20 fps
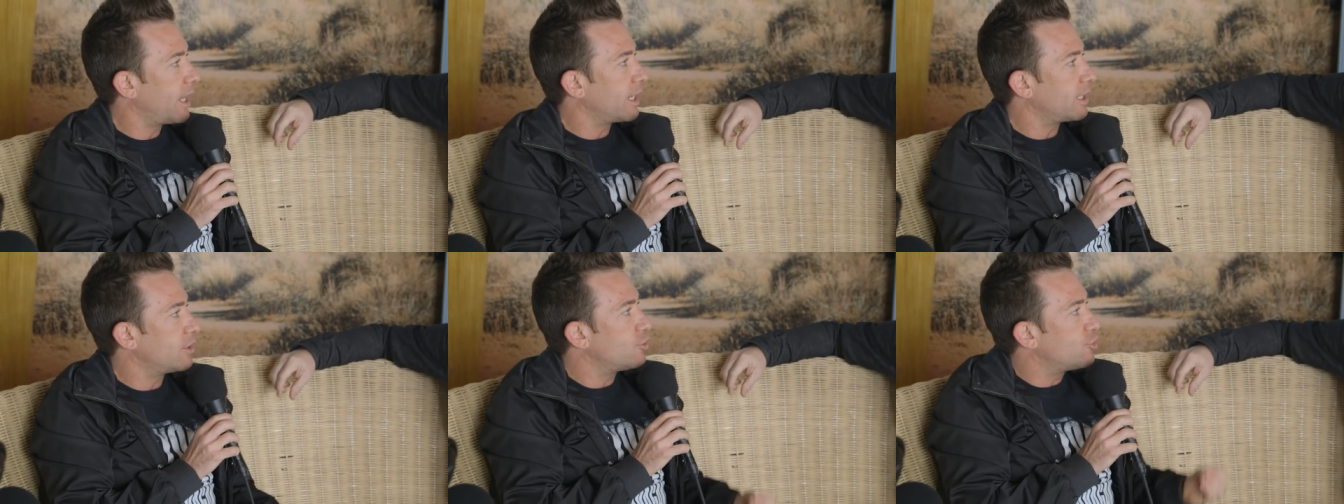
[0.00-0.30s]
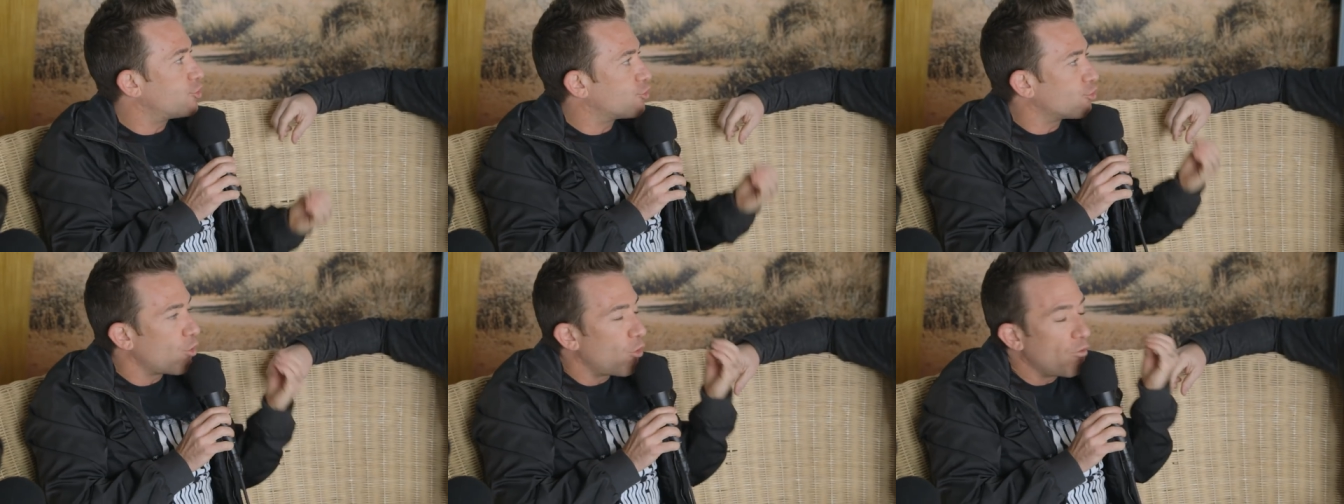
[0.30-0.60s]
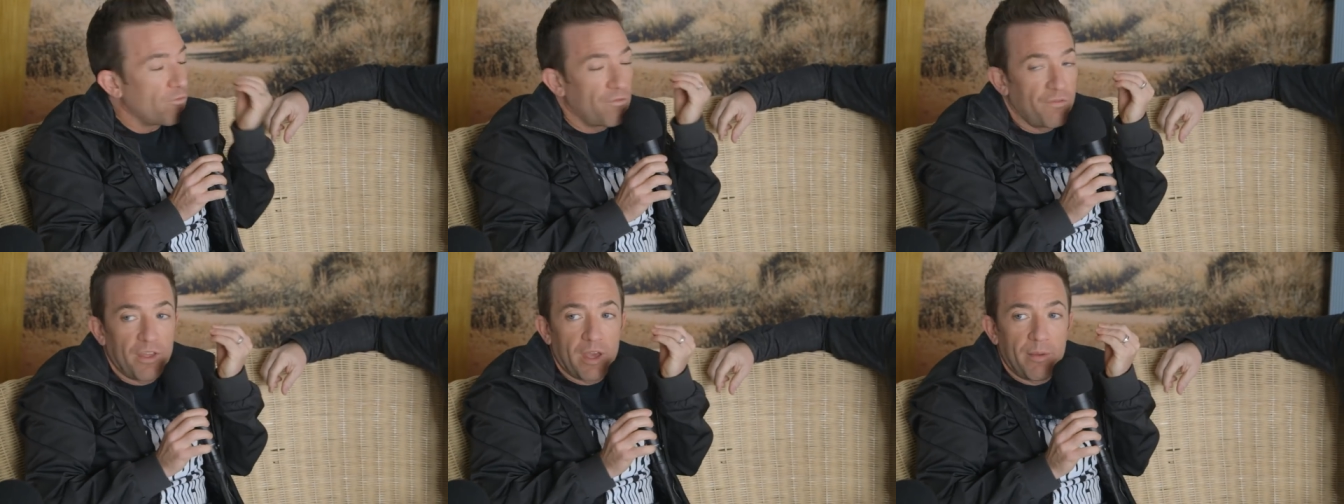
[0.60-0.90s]
like
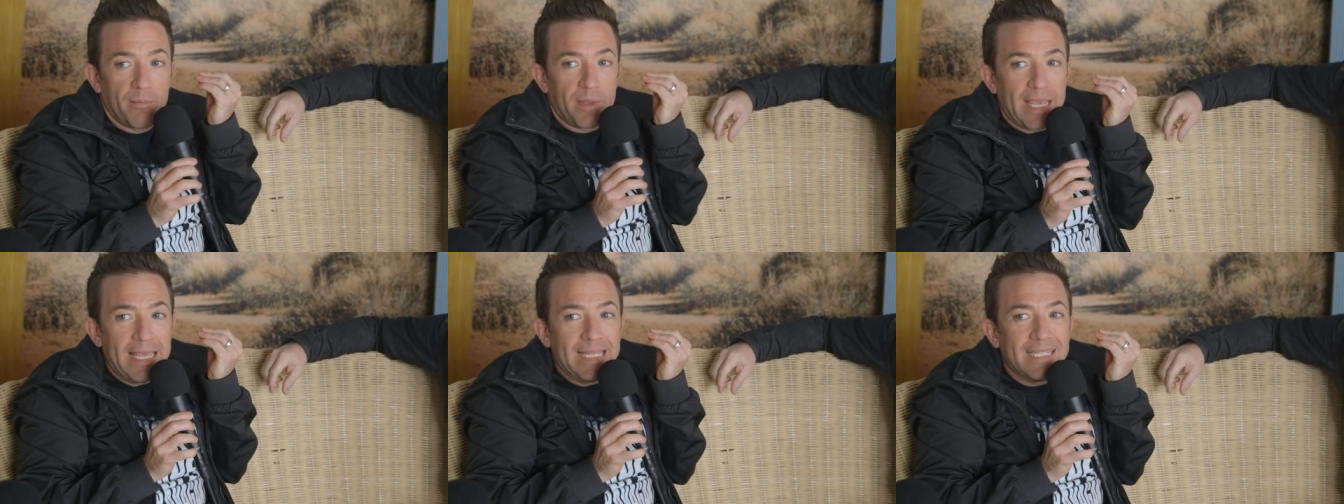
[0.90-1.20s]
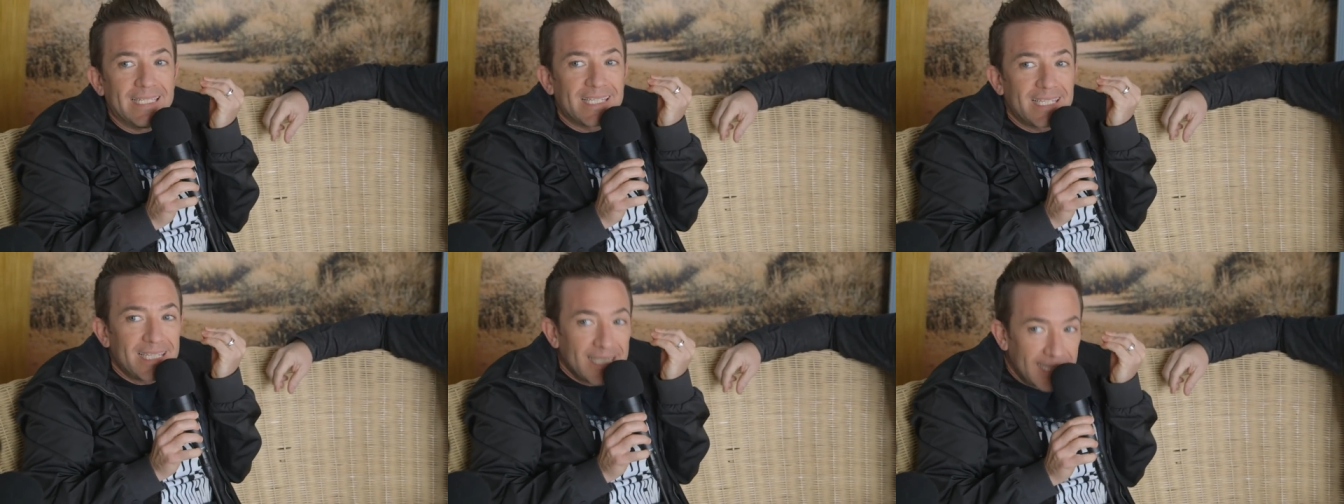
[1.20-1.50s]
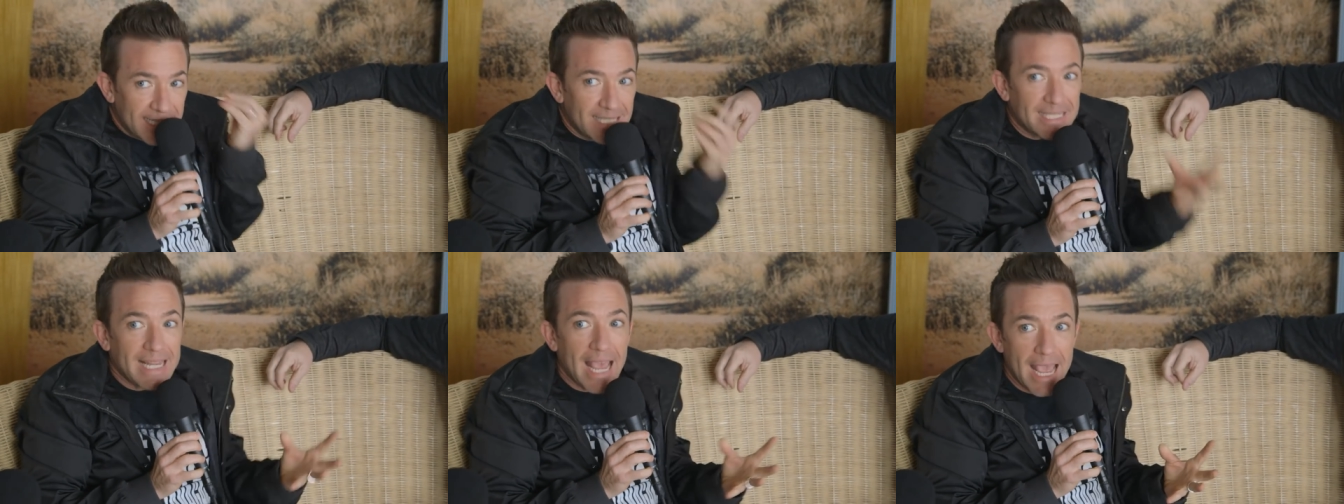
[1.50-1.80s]
drove them
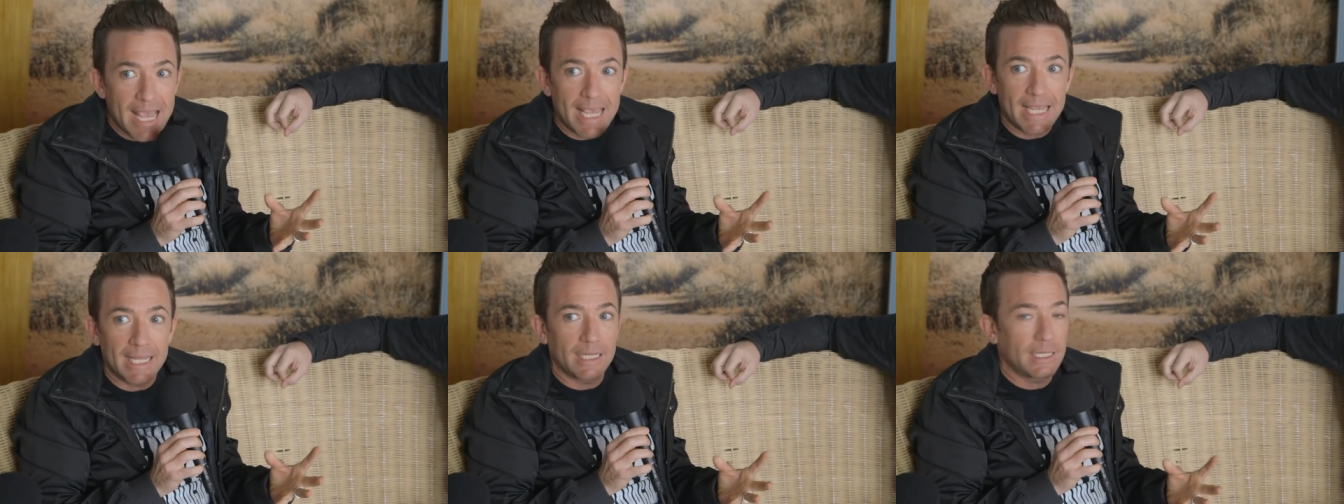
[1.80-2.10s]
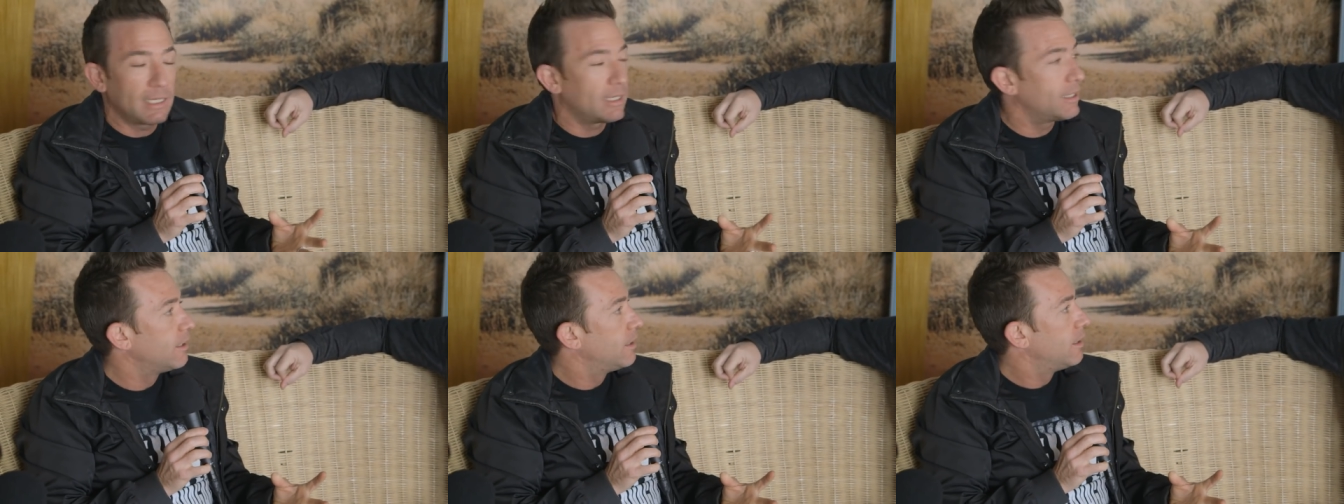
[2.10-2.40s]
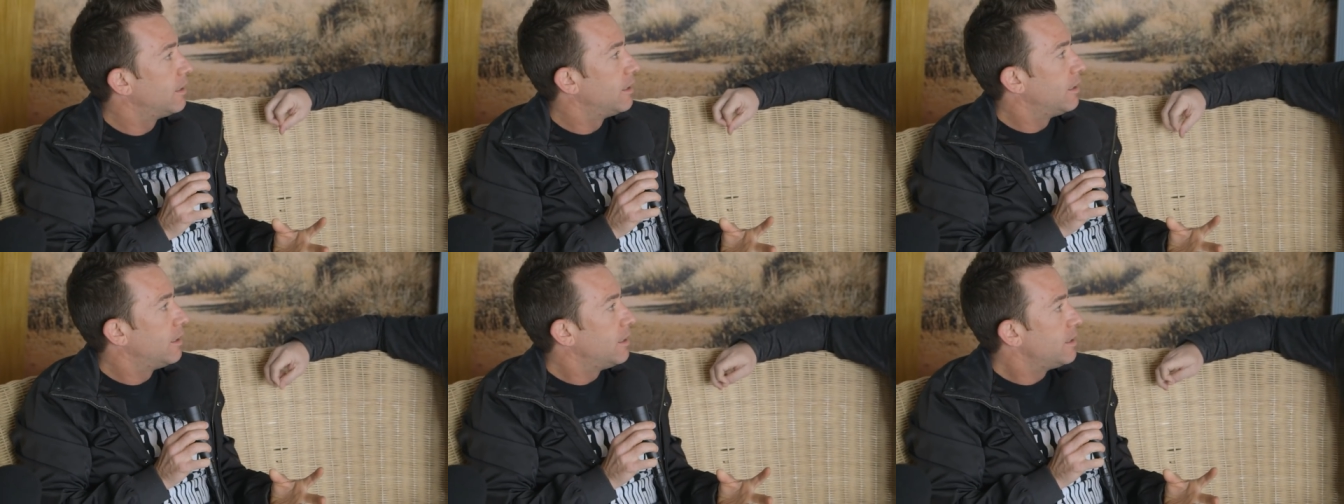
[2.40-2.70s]
insane. Terrible star Wow. mom.